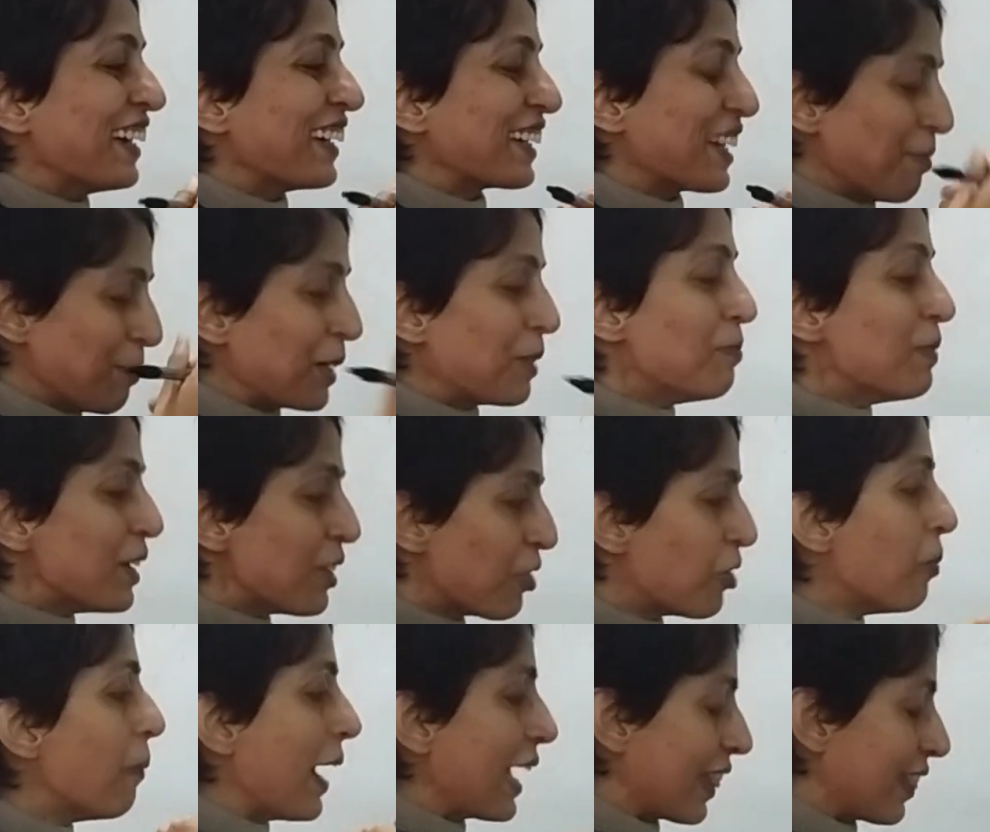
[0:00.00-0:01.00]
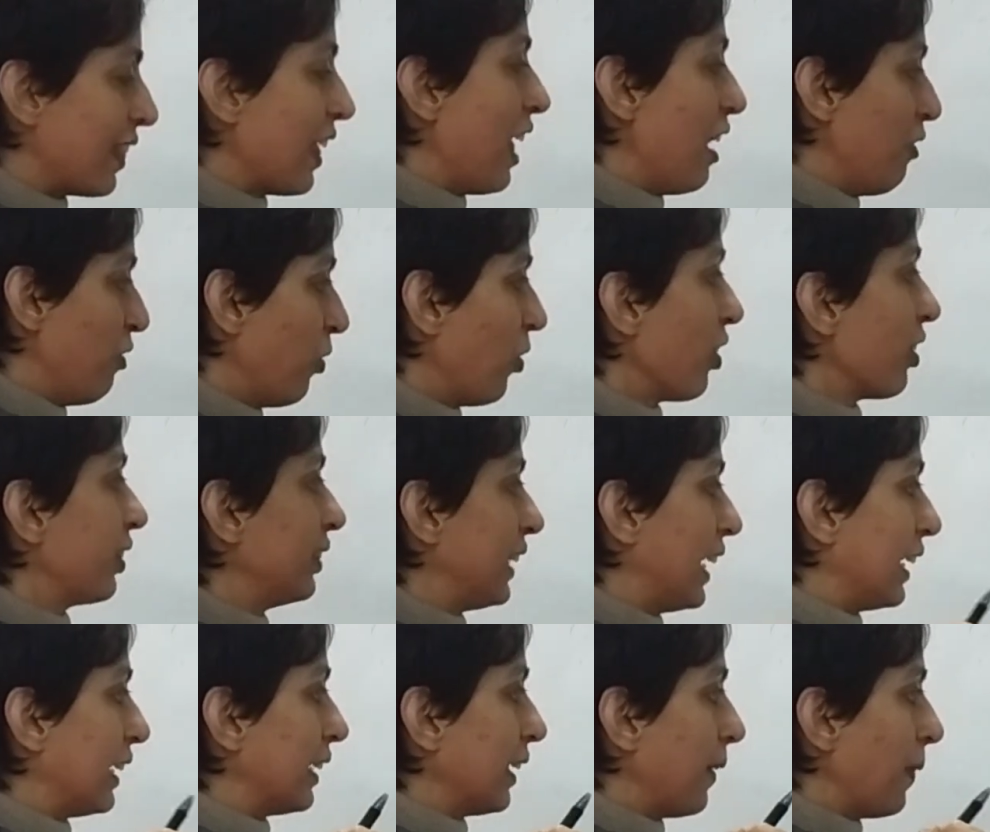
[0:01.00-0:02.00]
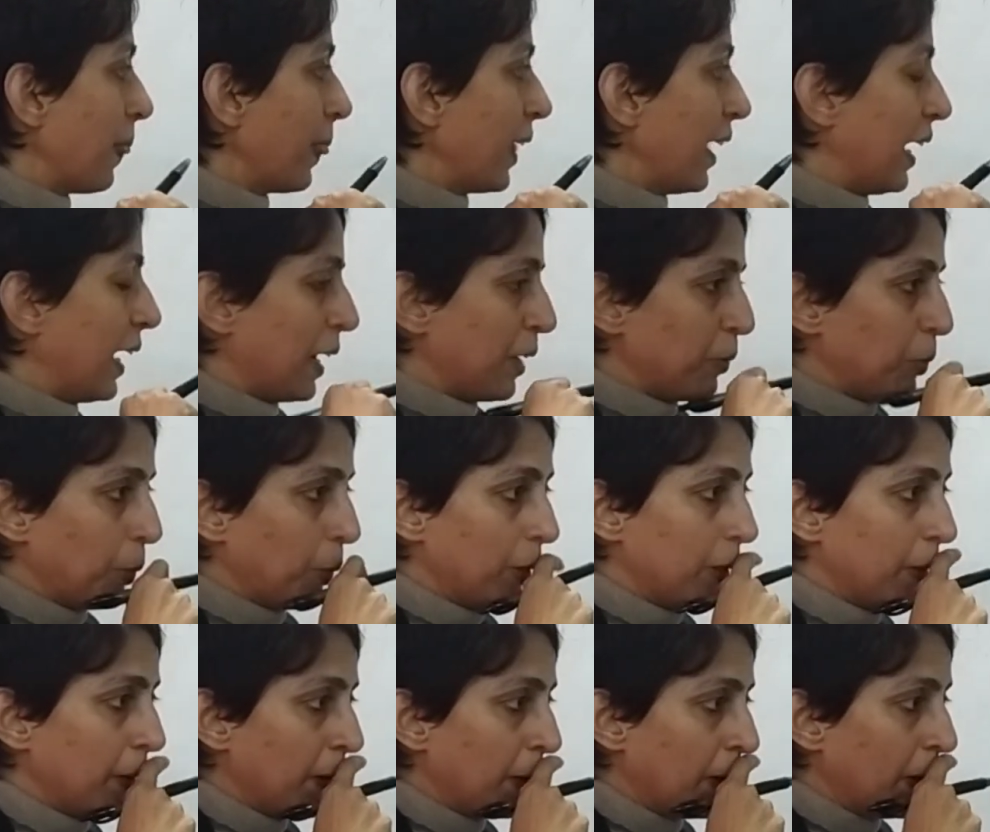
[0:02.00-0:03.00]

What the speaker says: commitments to myself was that I would